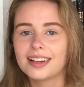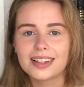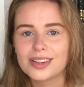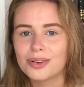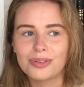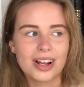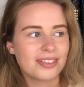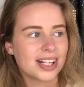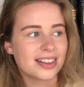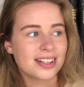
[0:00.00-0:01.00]
The
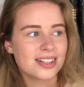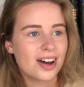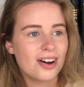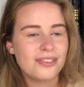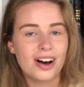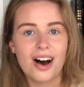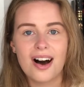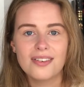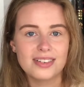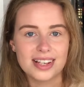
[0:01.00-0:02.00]
Raven and the Dove,
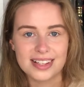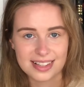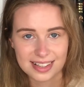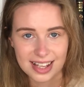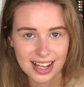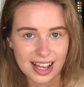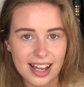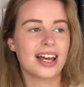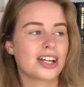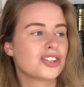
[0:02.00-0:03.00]
obviously.
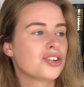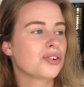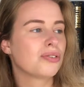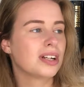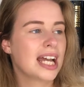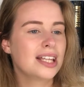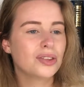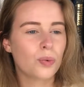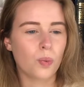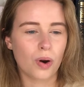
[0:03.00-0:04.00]
Like, to create
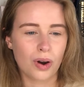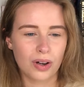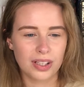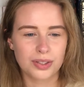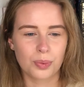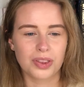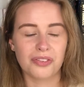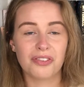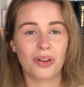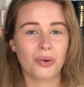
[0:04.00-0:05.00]
the world with the
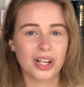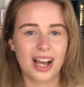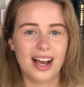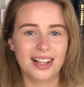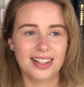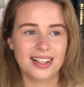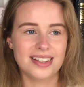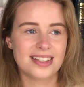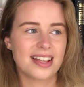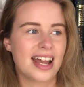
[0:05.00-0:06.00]
floating
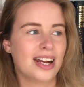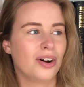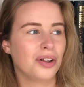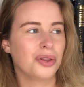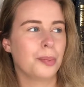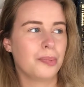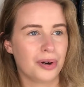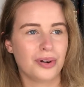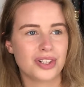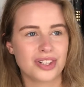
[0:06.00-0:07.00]
islands and all the
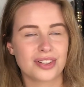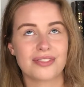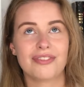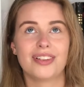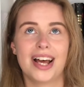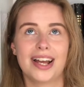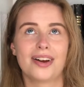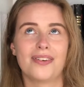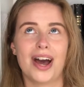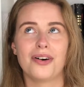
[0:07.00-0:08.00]
birds just flying
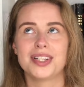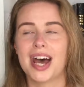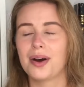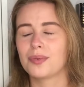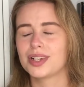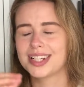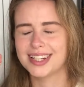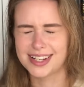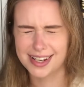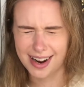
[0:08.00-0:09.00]
around, I would
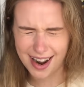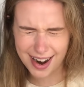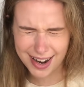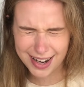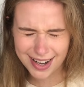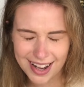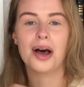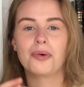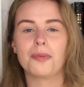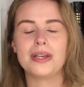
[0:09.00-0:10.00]
die.
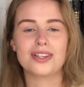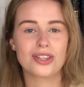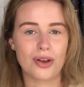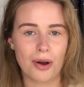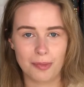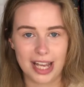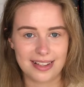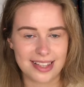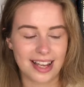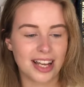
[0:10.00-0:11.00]
That would be so
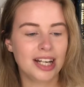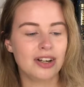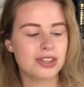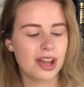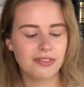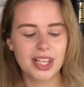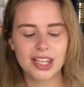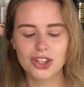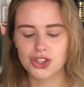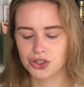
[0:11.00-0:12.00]
amazing. And also, I
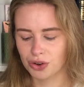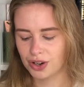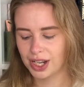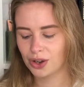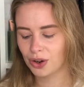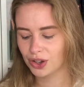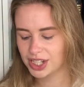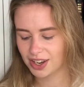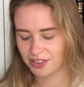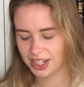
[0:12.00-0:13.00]
feel the story
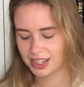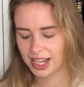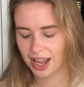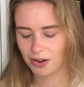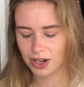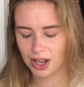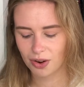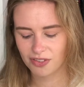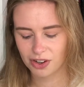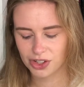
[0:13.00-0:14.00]
could definitely carry
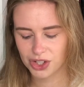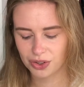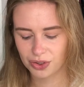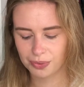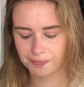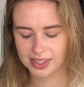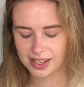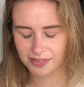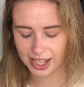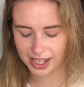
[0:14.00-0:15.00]
over to
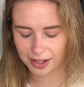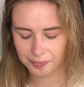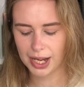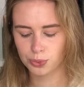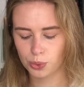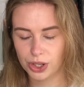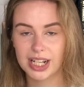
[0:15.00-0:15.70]
TV. I would,